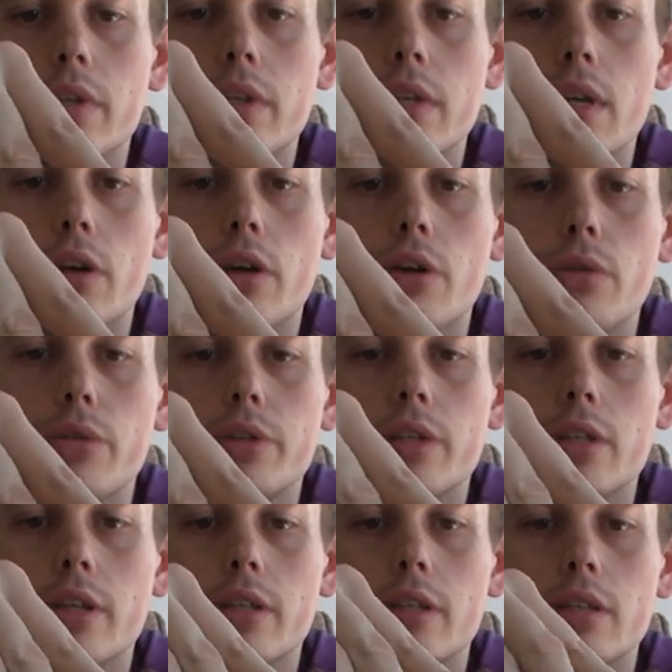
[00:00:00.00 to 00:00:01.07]
it a whole
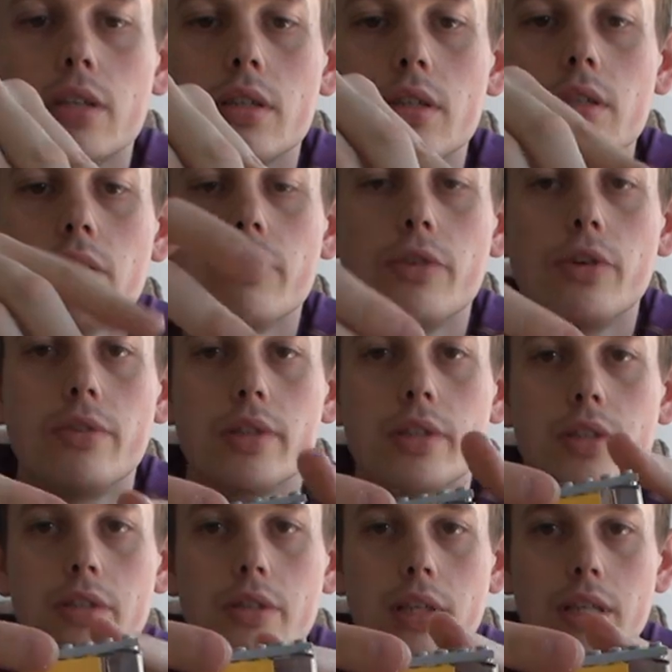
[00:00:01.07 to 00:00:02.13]
stud forward
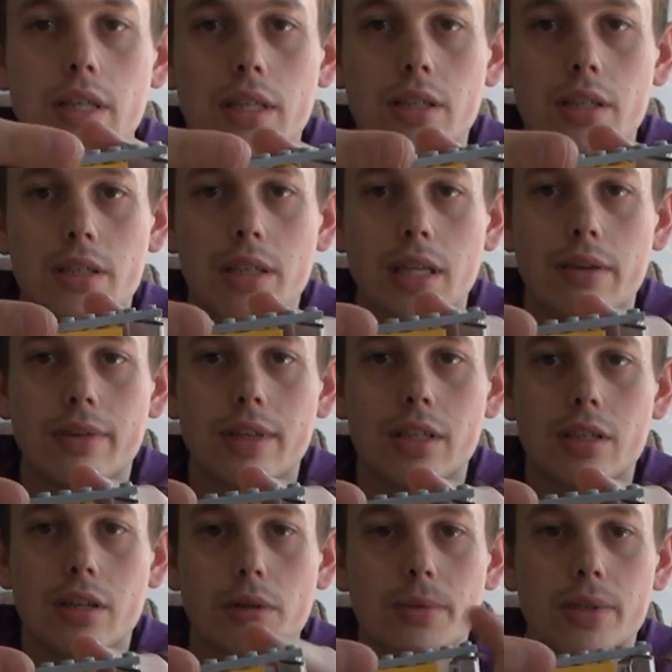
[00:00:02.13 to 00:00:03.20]
so that it doesn't have any
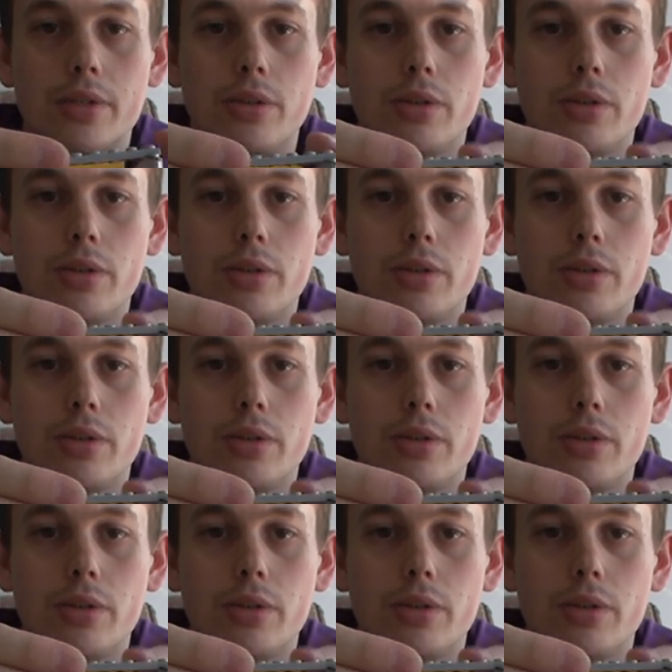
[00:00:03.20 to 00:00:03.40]
slope at